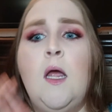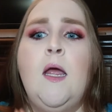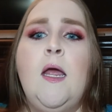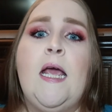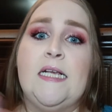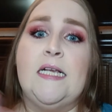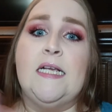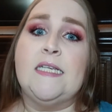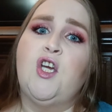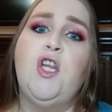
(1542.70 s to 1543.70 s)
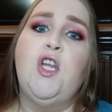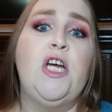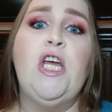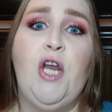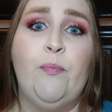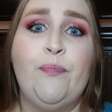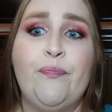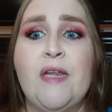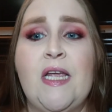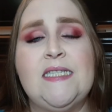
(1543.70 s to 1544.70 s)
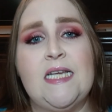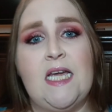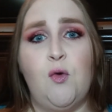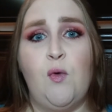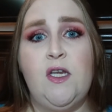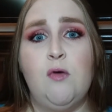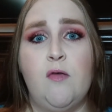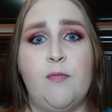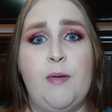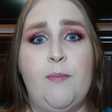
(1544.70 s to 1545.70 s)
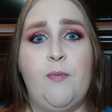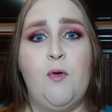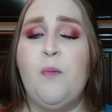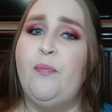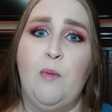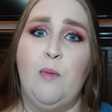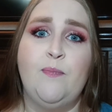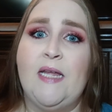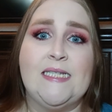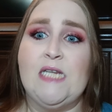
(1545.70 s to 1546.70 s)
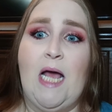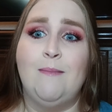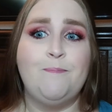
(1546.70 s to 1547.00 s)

Is it a good look? No. Is it going to win you over people? No, it's not.